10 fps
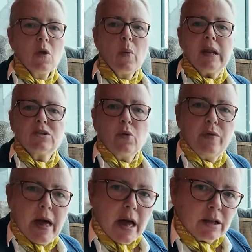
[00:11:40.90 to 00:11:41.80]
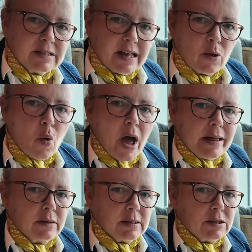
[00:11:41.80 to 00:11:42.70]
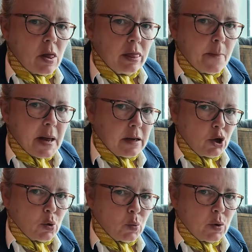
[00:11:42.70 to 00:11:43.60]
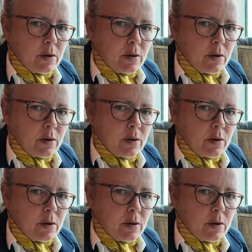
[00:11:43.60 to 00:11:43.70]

Well, I do that. I'll tell you what else is on the menu.